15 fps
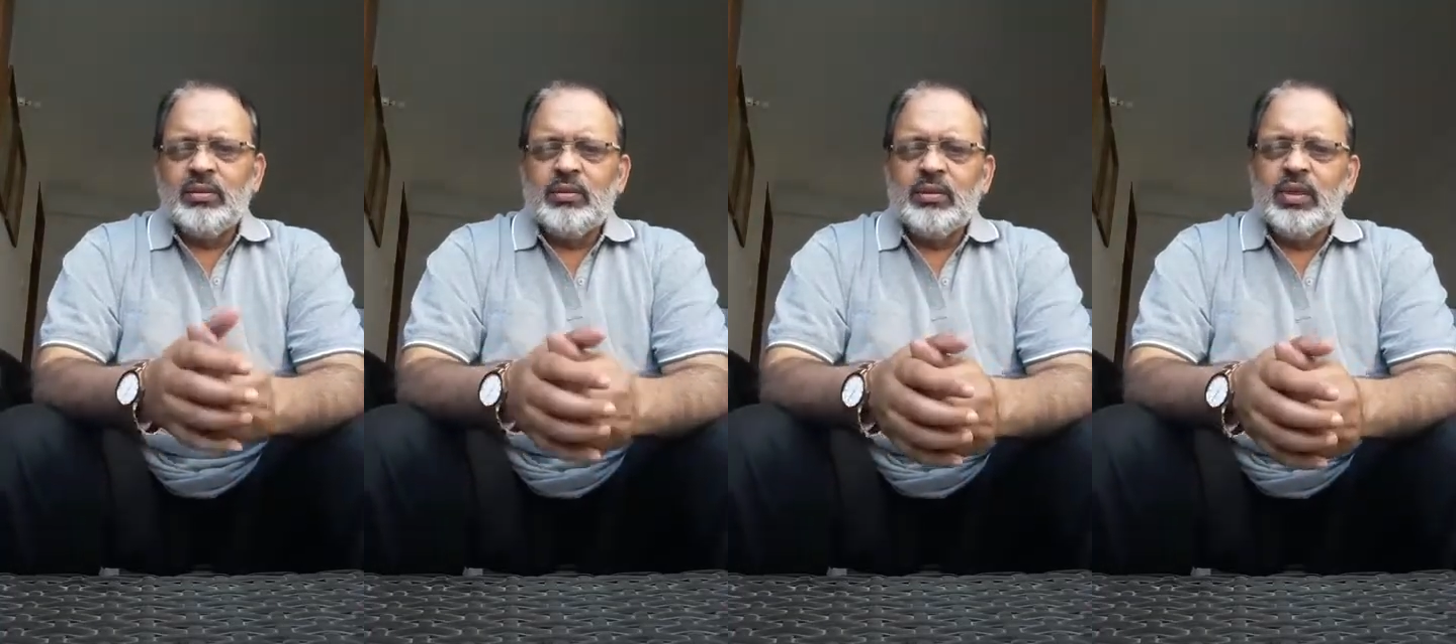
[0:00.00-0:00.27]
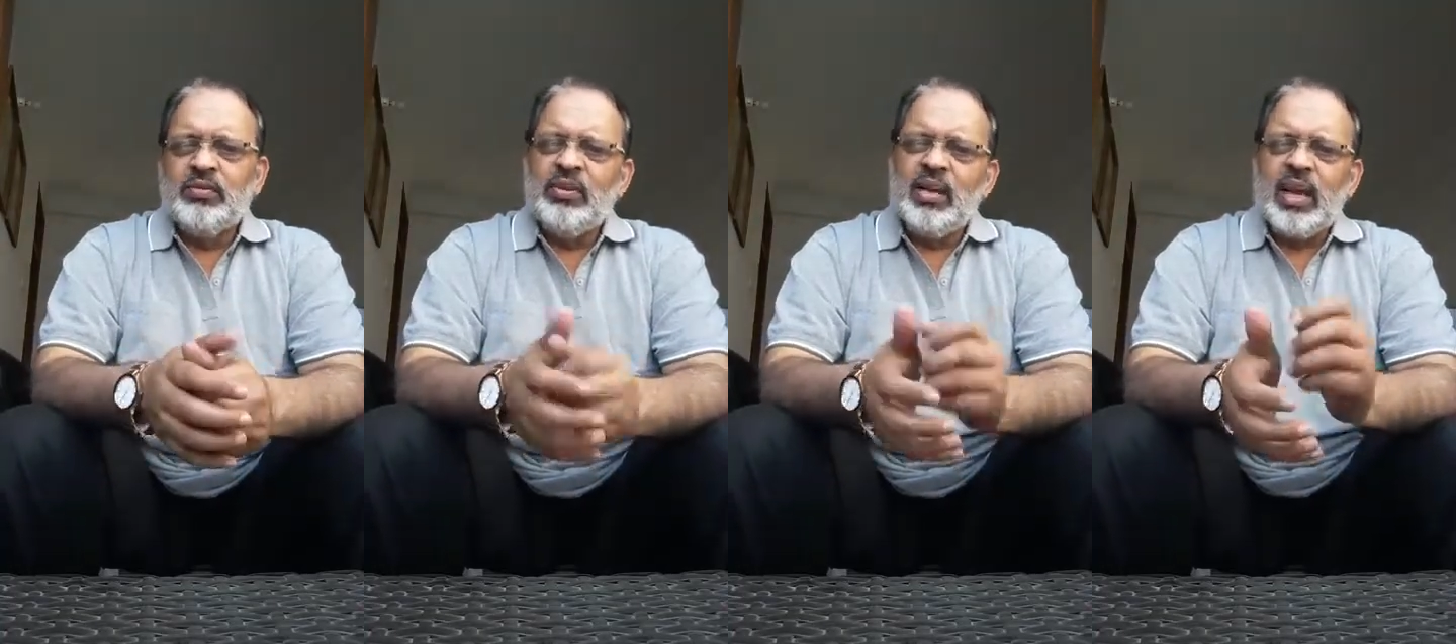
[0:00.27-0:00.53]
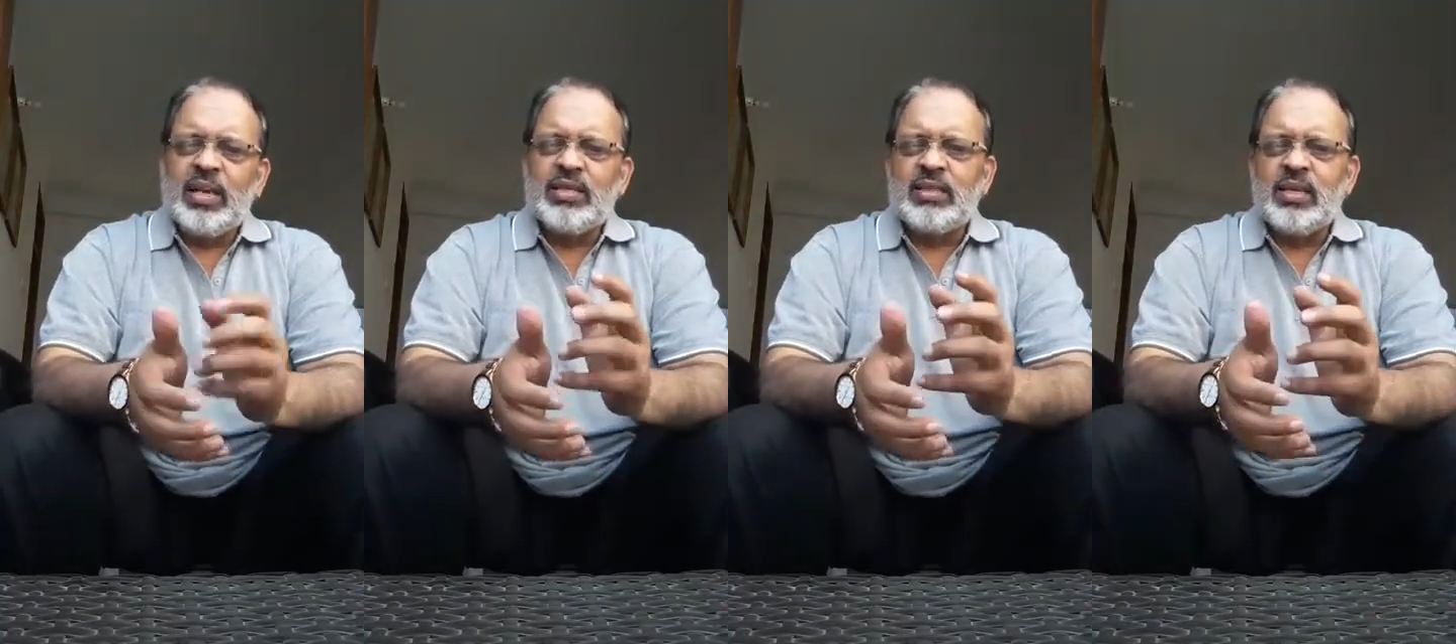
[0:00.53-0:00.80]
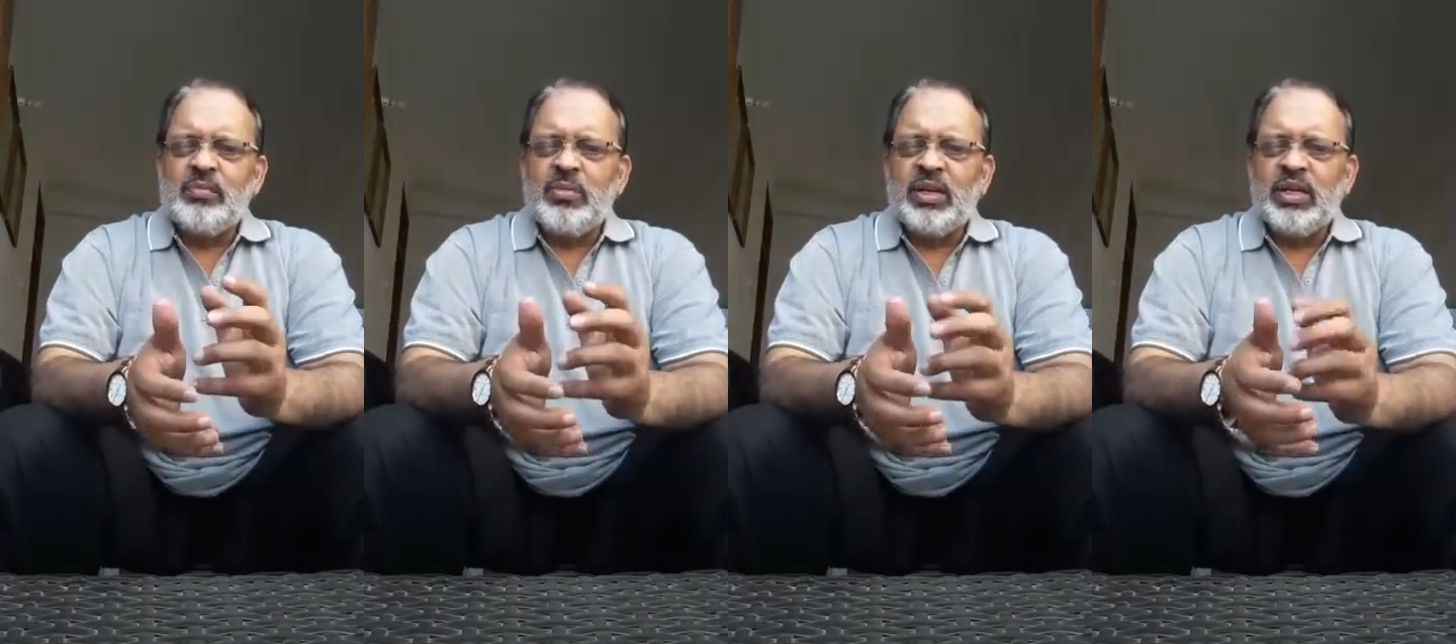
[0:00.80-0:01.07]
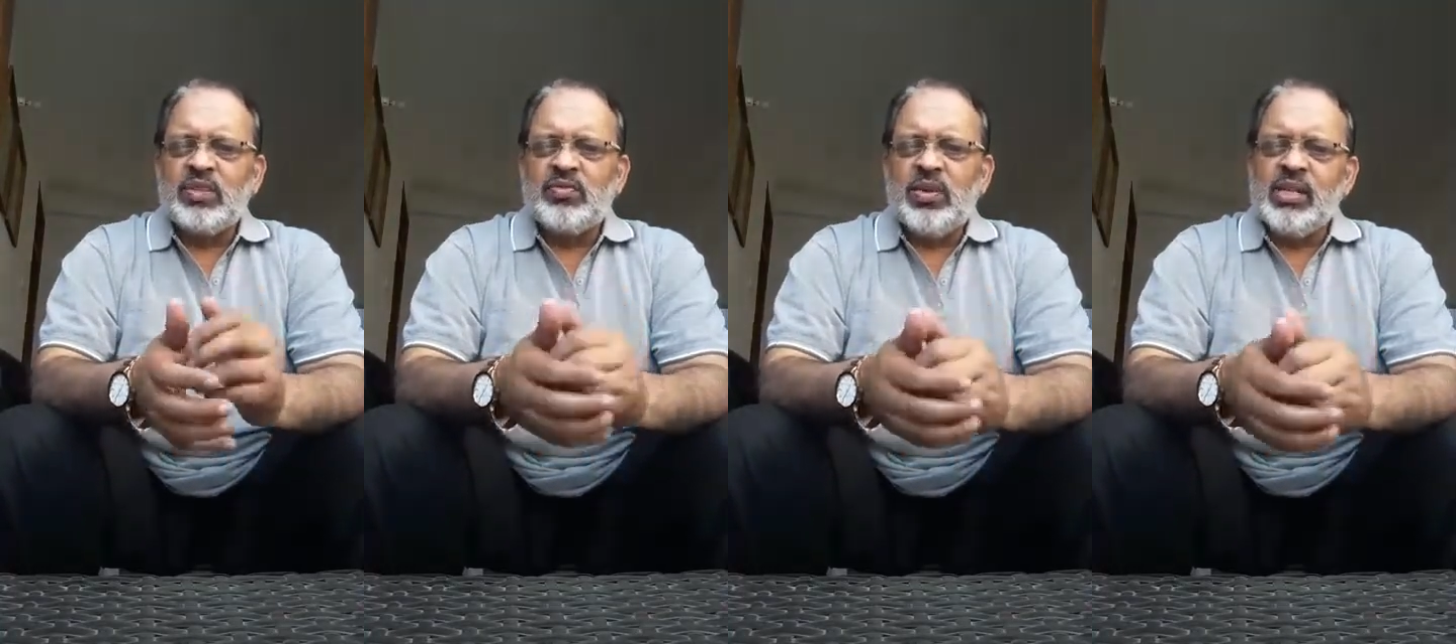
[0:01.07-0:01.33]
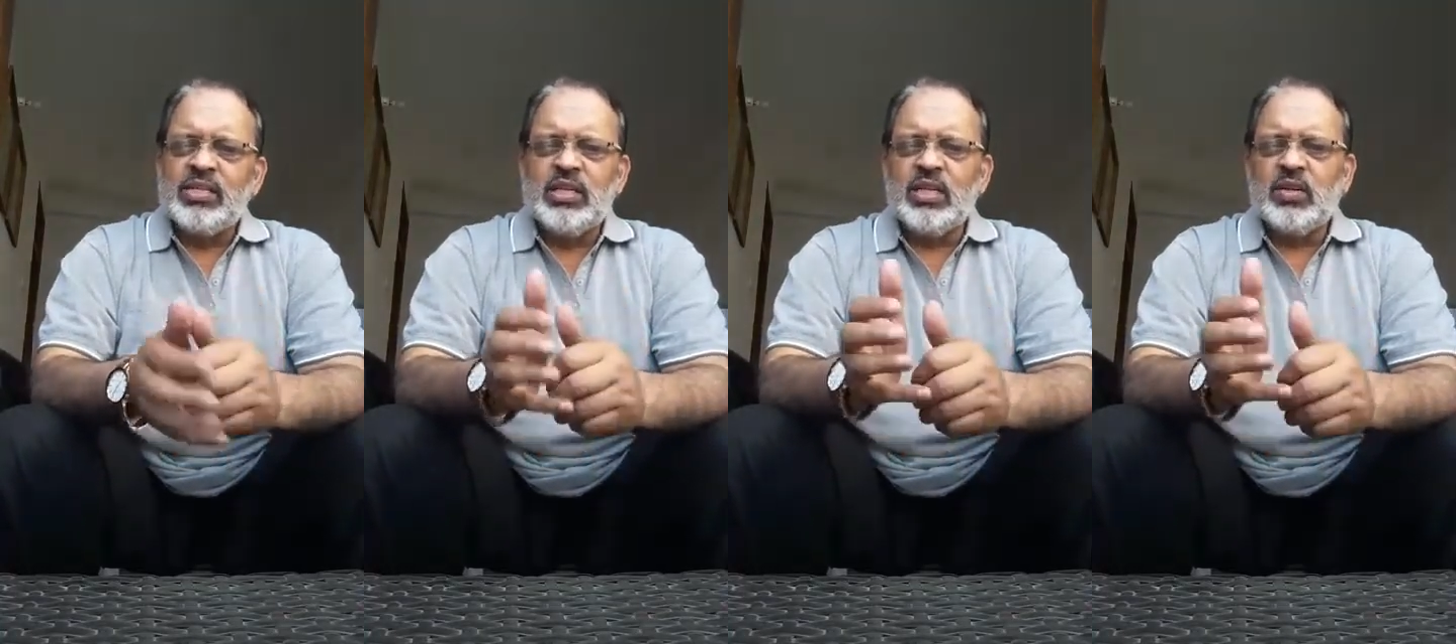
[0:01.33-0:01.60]
If he likes somebody's
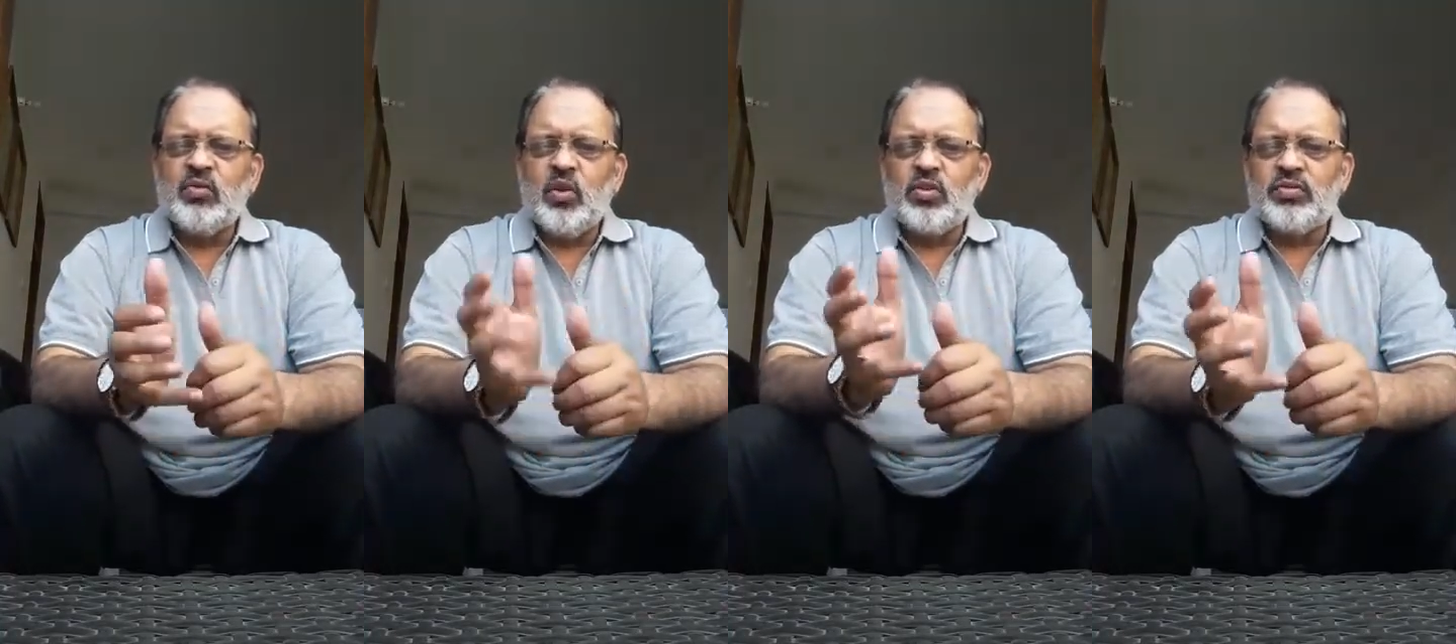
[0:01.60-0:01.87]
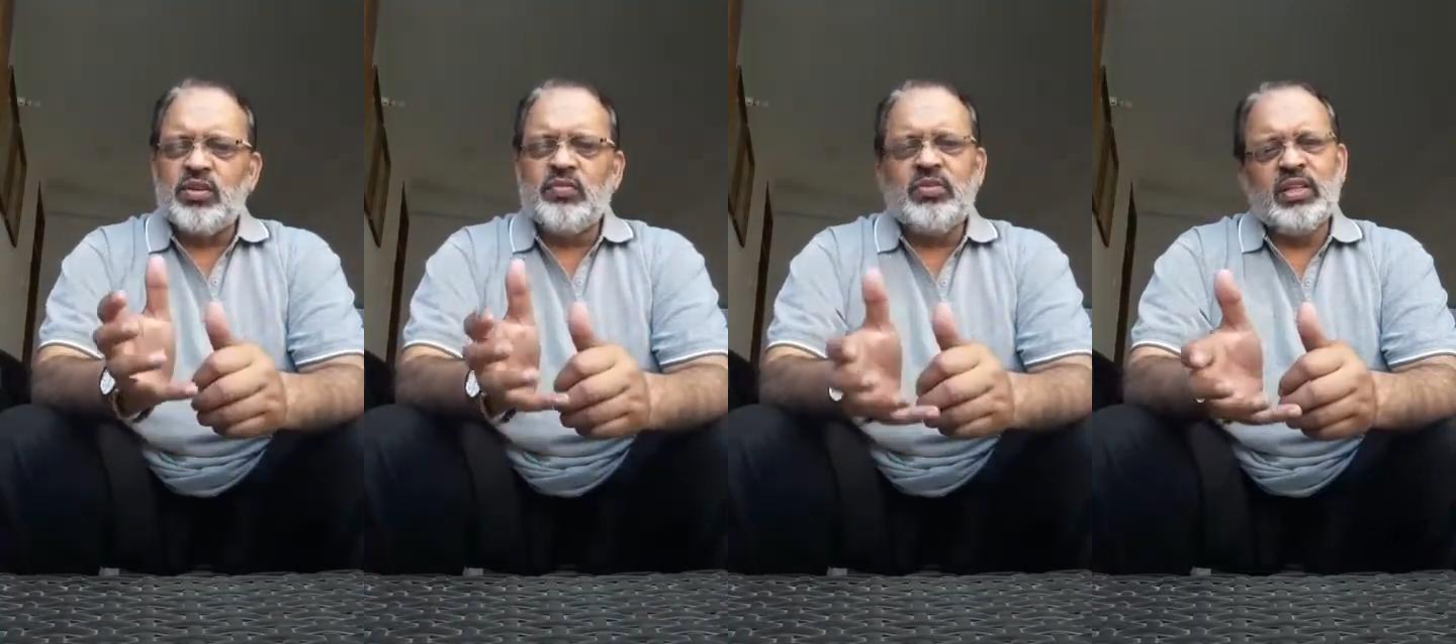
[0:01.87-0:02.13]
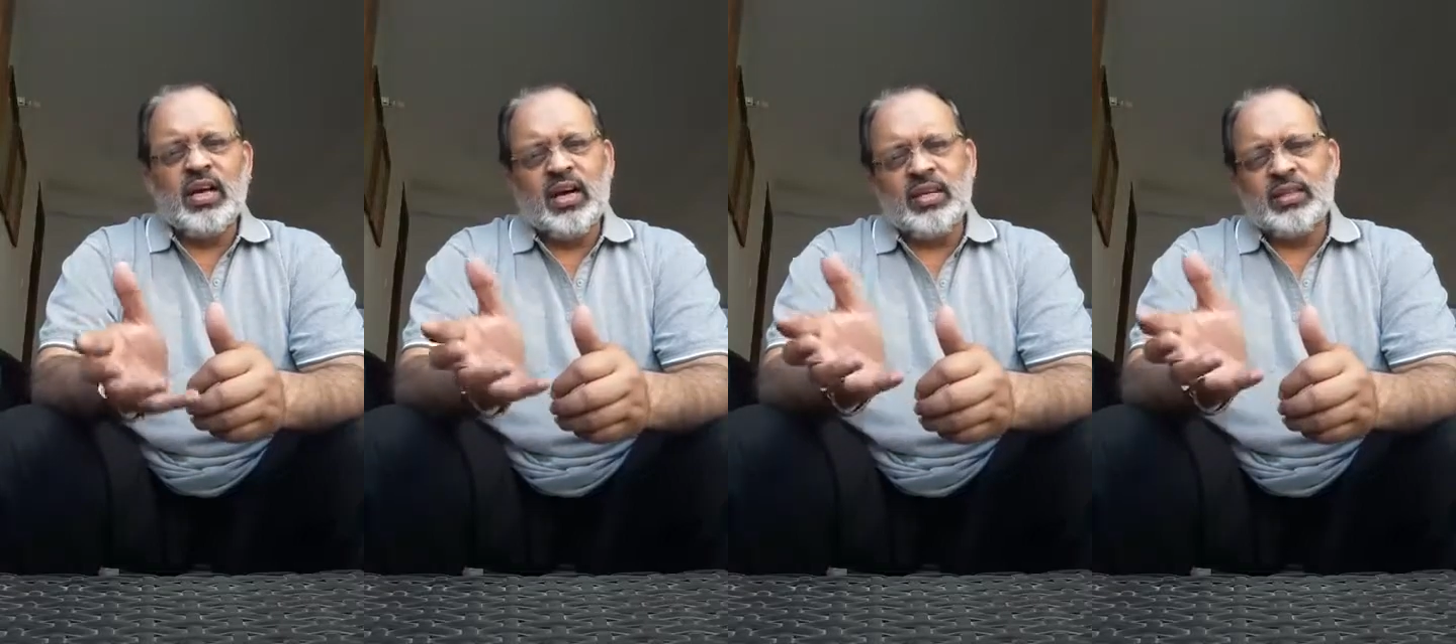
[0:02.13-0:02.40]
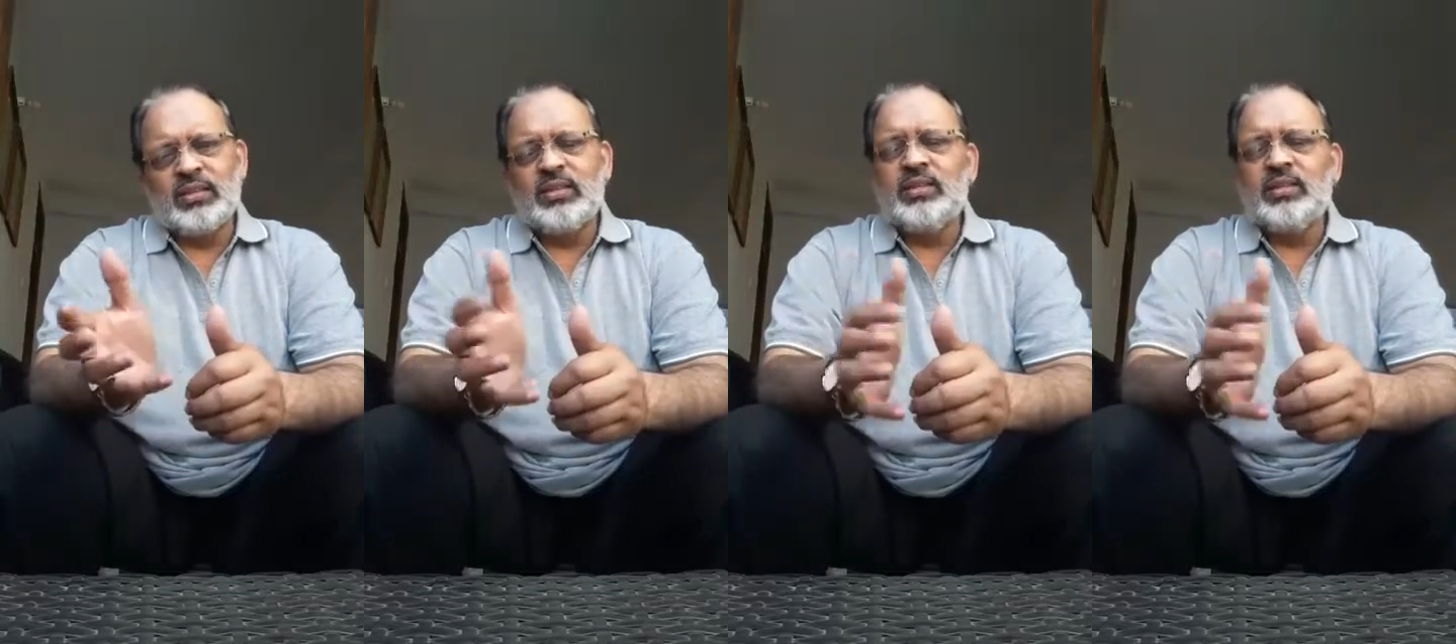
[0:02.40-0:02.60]
fails, he rewards him with a hike.